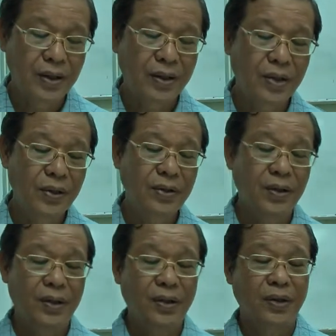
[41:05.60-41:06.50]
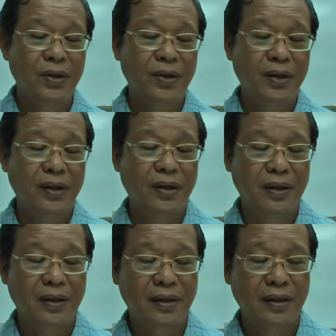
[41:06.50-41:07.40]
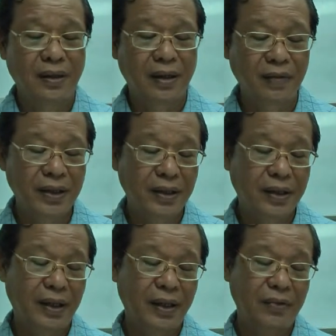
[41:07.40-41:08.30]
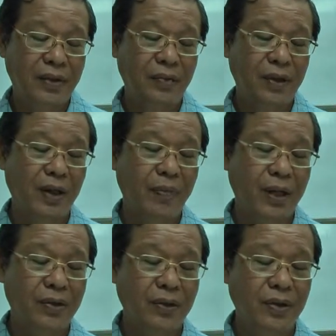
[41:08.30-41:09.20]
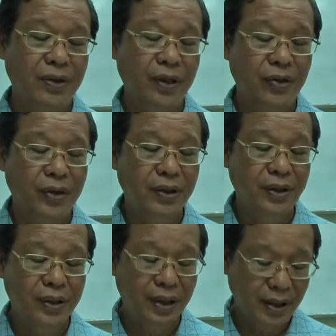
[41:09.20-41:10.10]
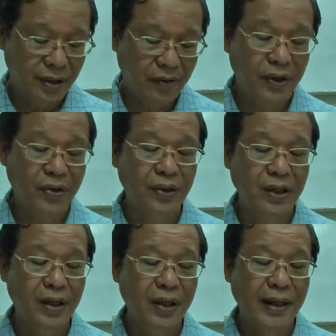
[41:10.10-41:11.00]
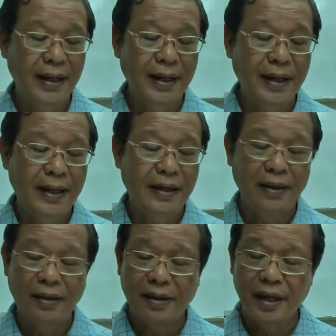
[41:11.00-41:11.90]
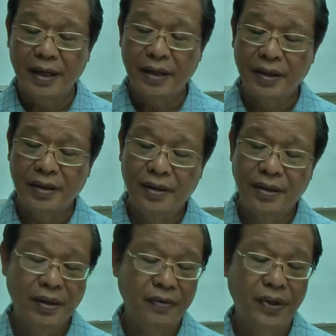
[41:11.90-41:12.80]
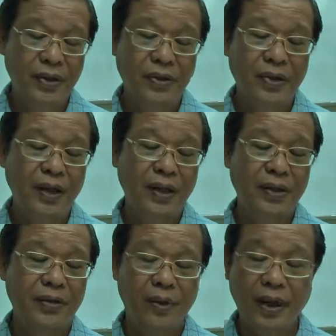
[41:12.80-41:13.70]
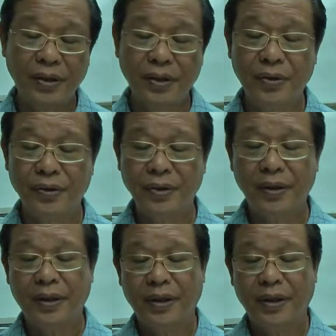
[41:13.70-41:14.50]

So, having said that, now we come back to the section 13 of the sutta. Now the rest of the sutta is well known.